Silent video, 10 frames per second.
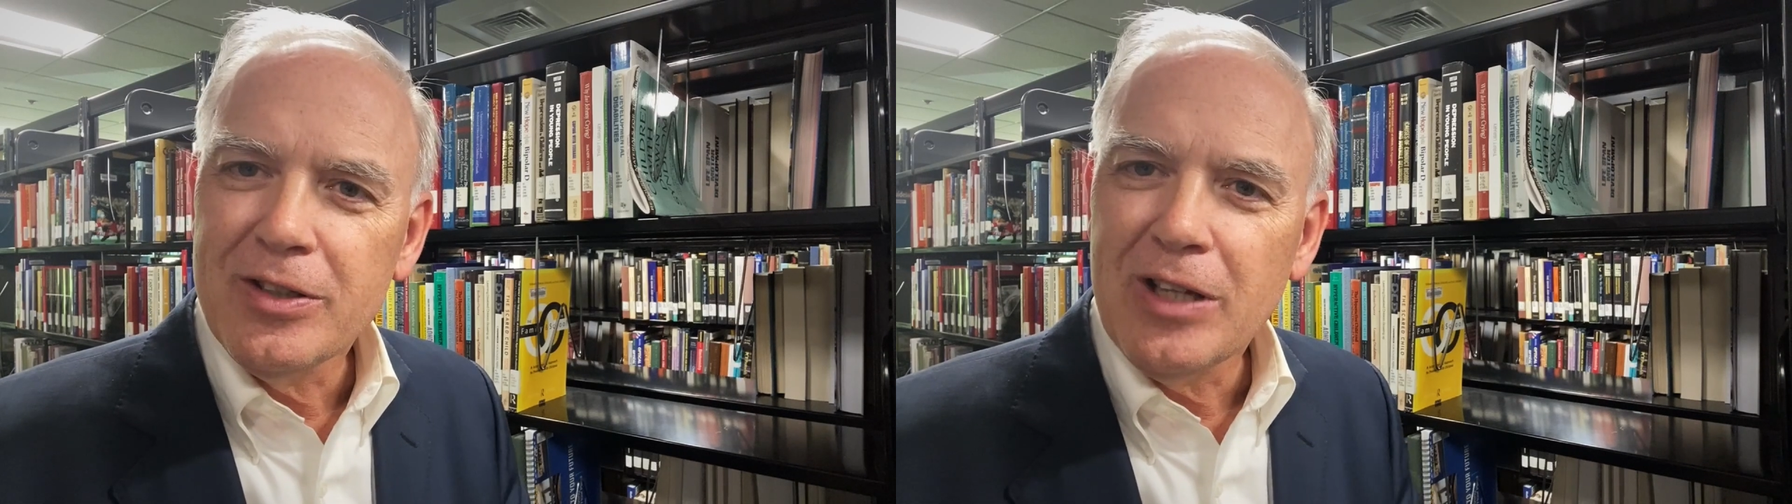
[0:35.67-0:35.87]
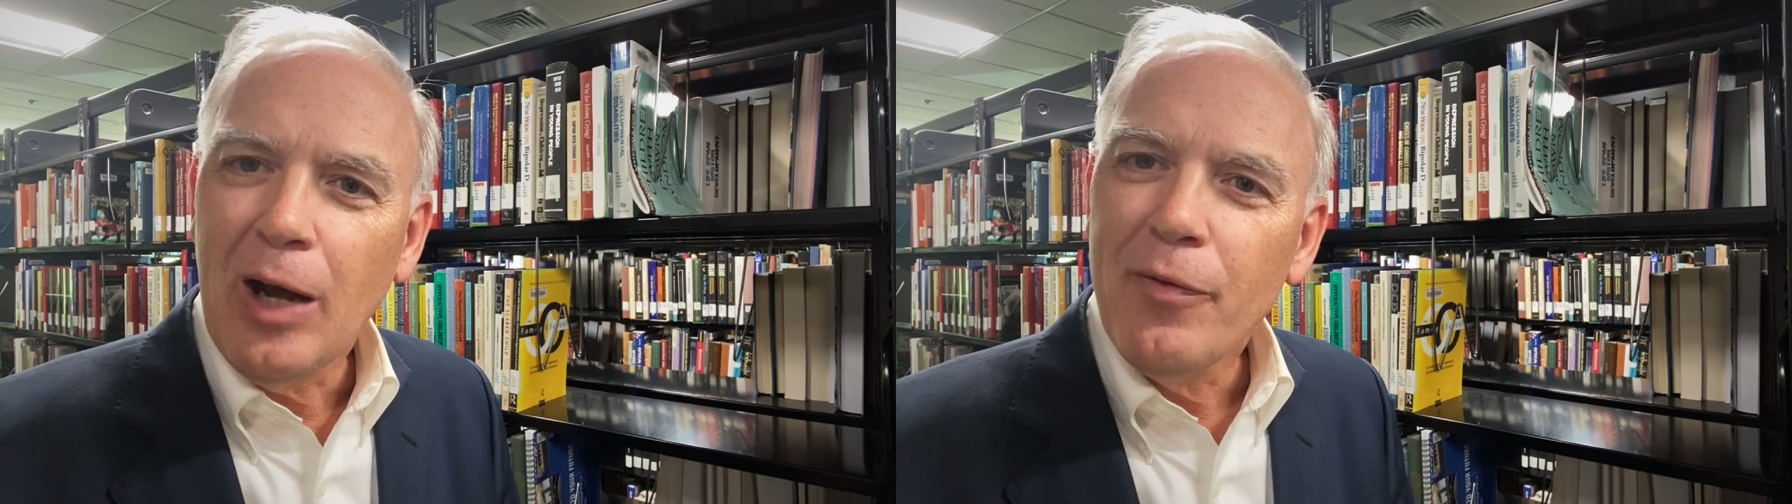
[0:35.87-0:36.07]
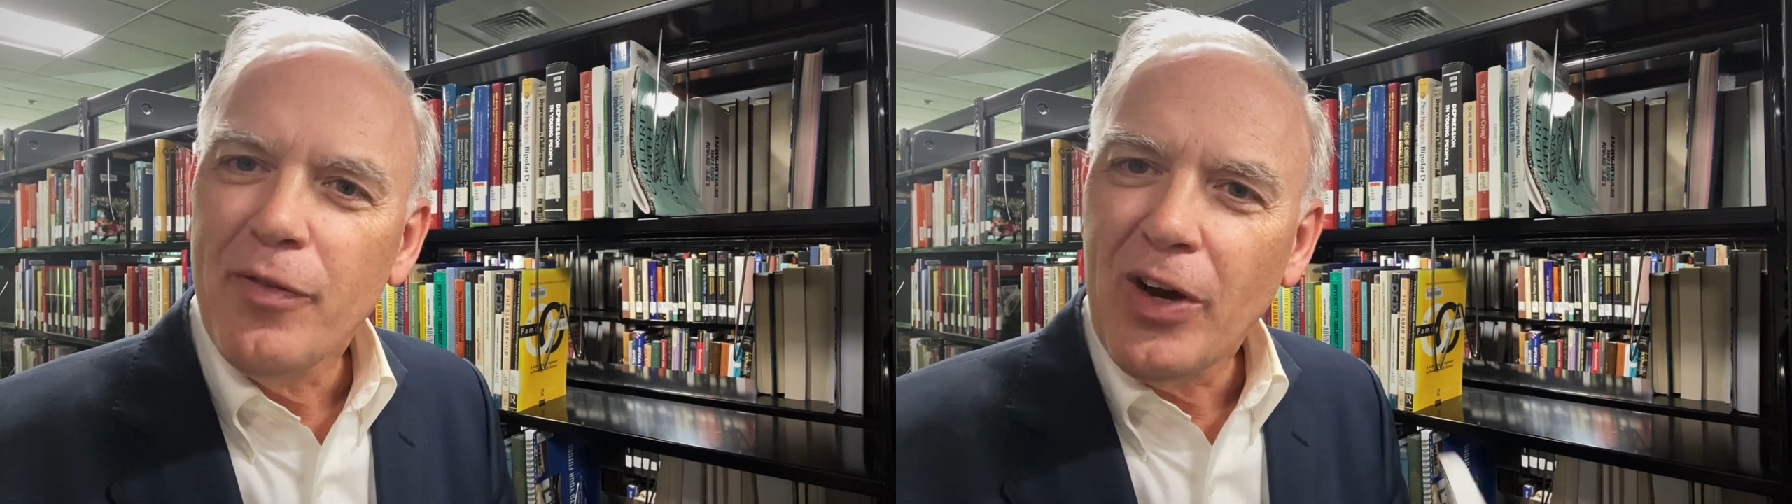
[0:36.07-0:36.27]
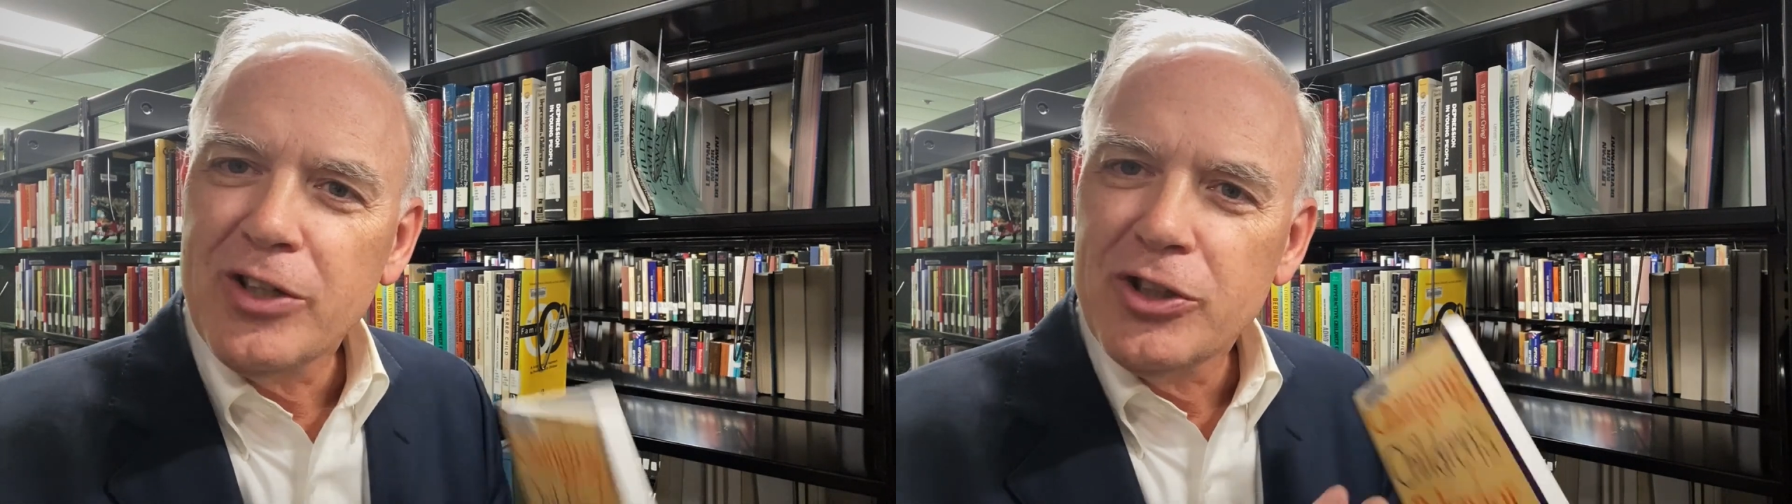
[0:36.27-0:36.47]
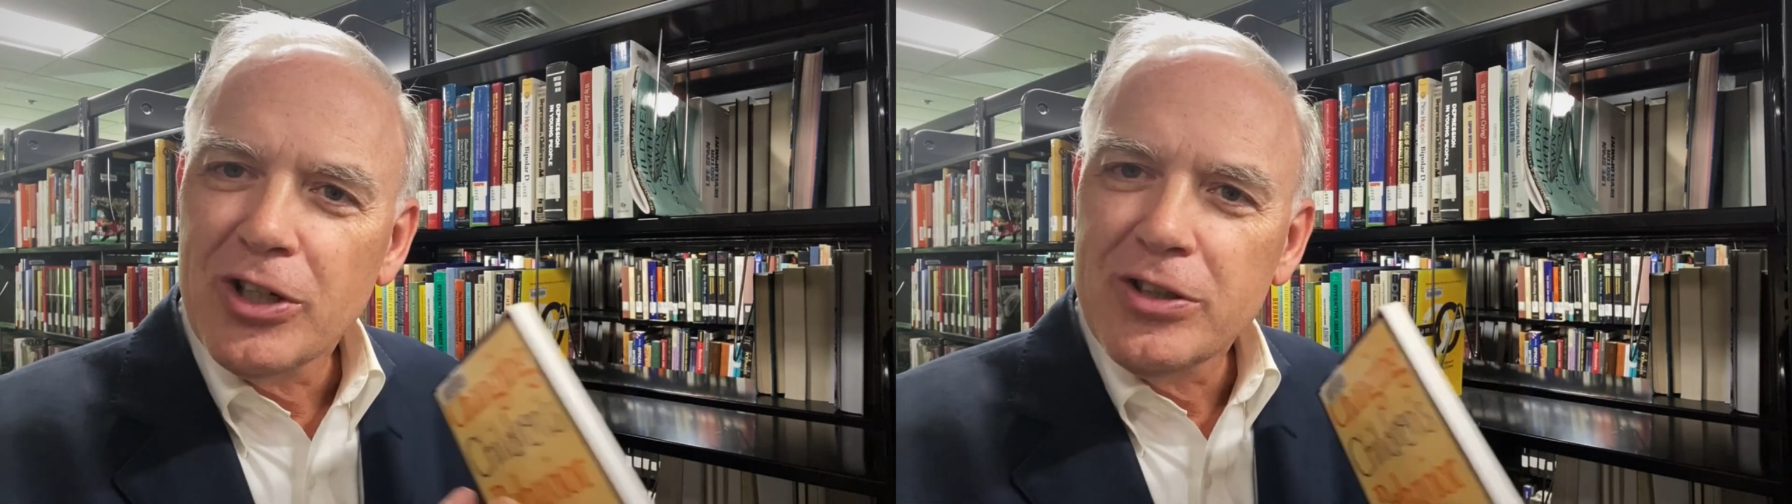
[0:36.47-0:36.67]
and if I
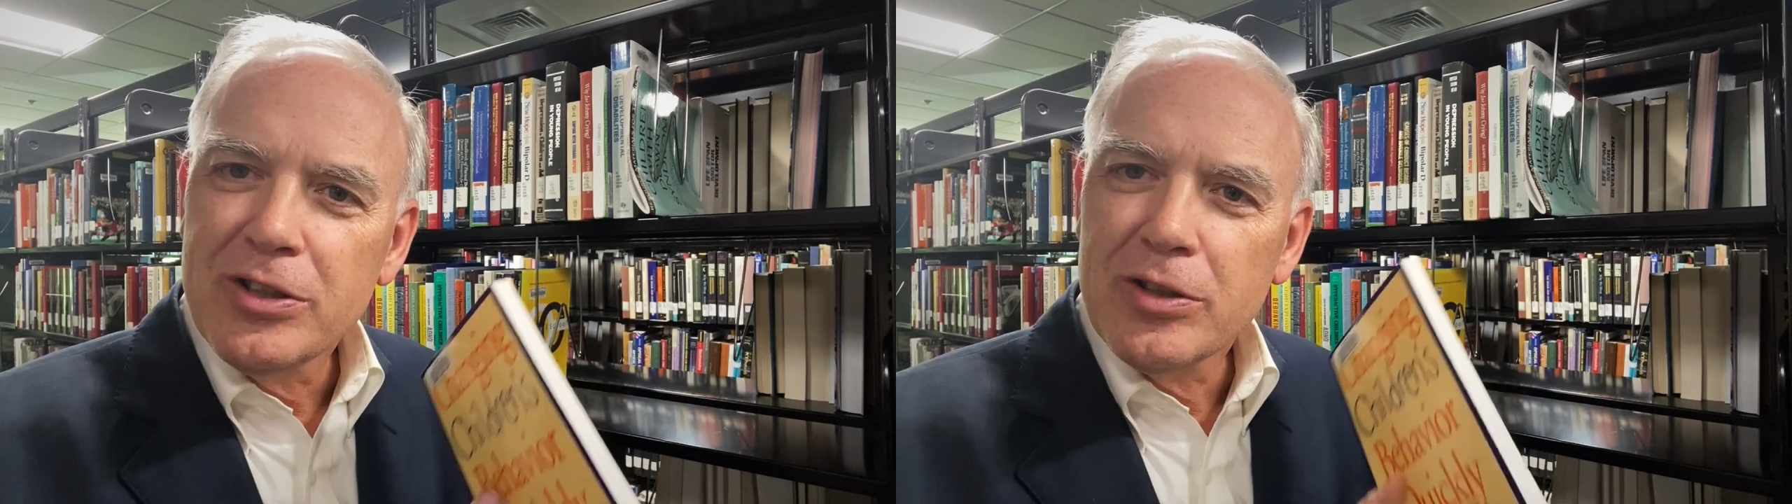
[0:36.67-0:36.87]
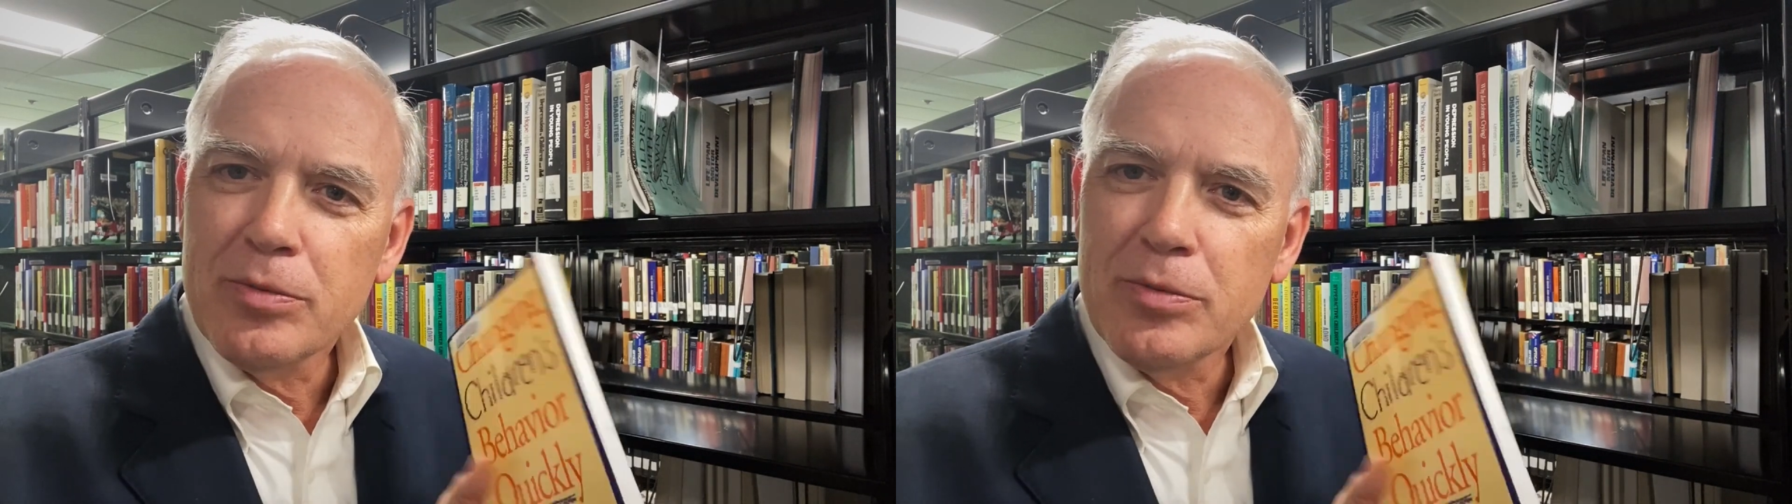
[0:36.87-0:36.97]
judged this